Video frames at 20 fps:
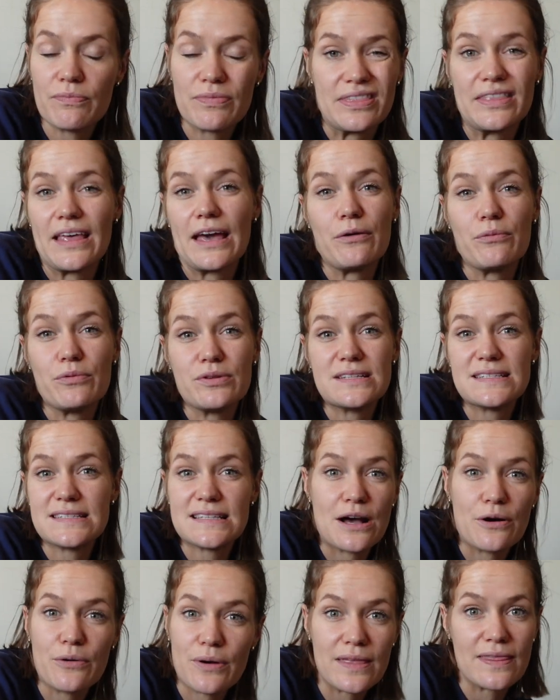they would
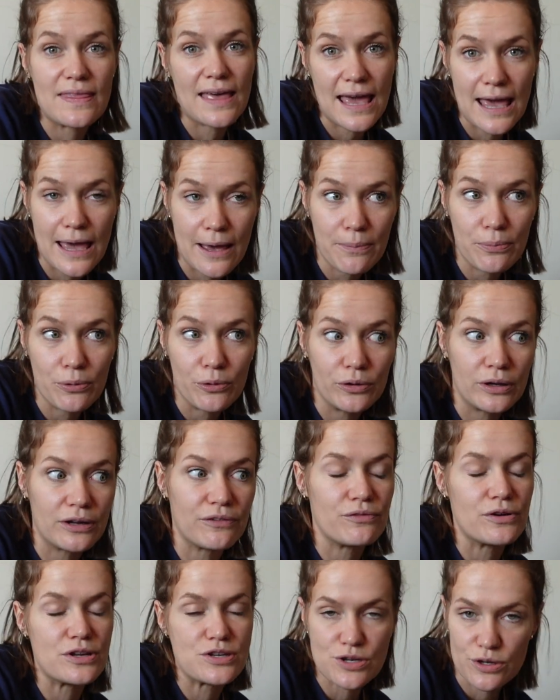sell in the airport
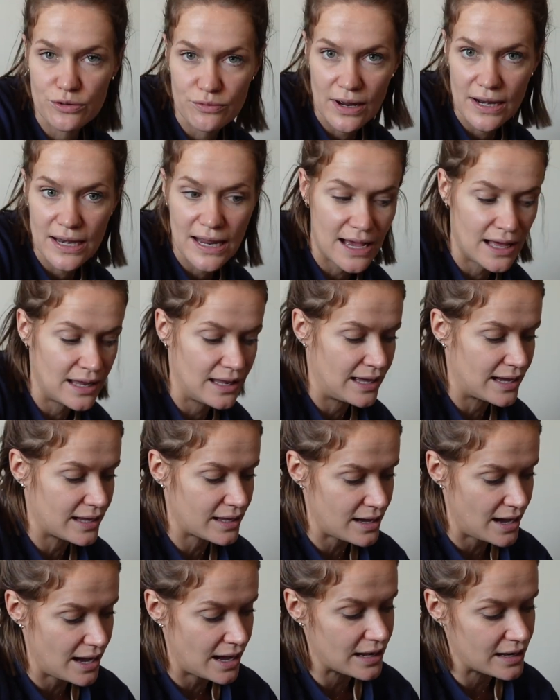if we do run out. Like,
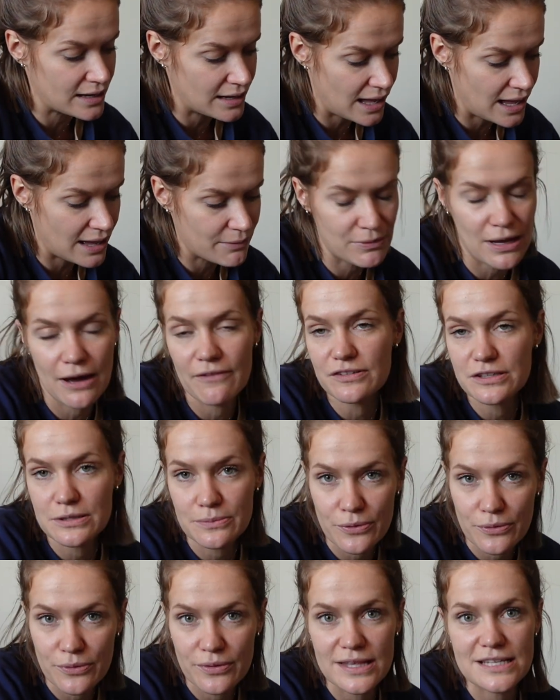I'm
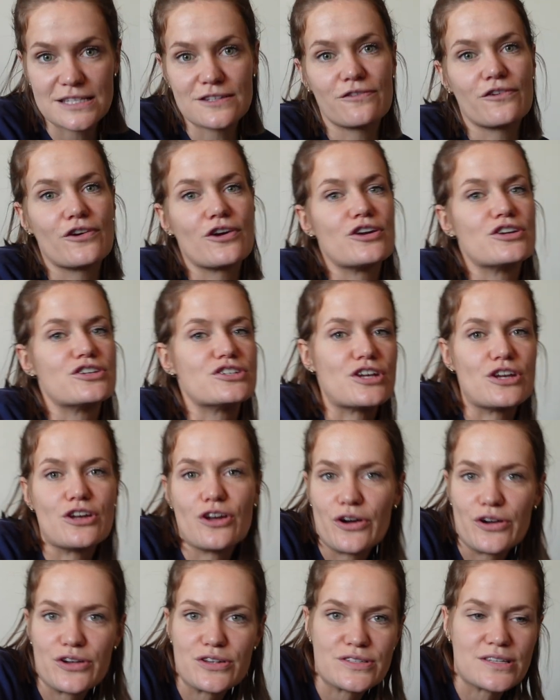comfortable with this food. She
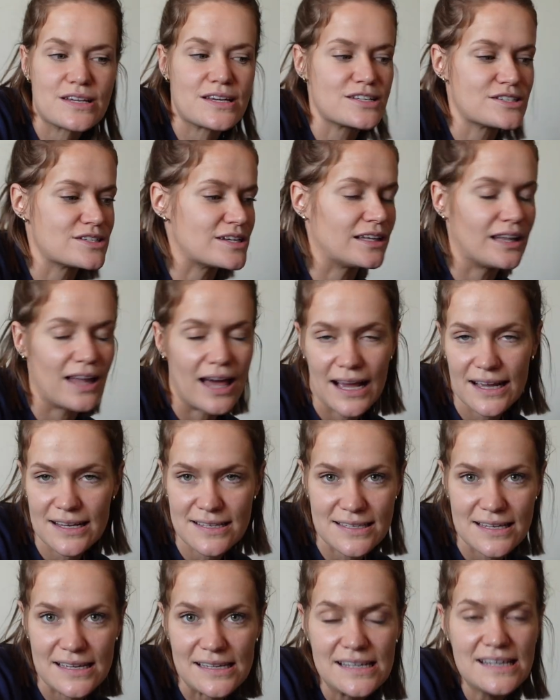knows it. She
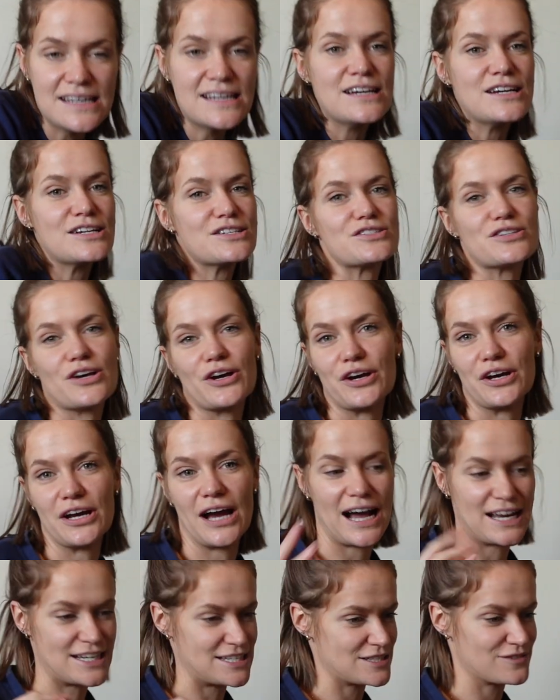likes it. So
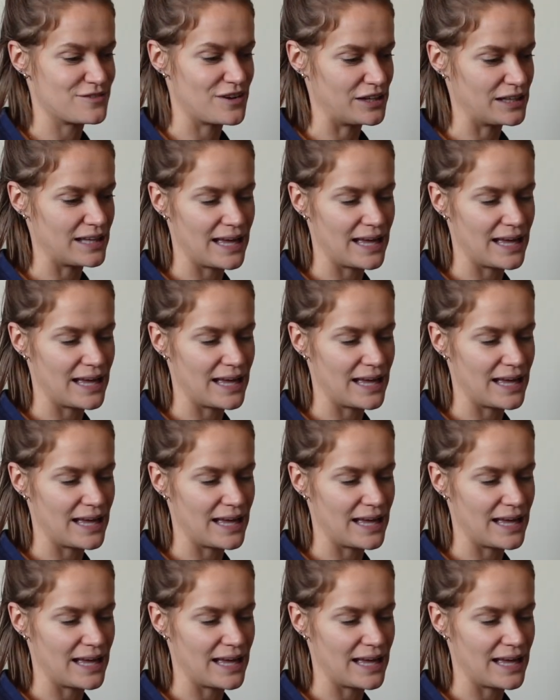I just felt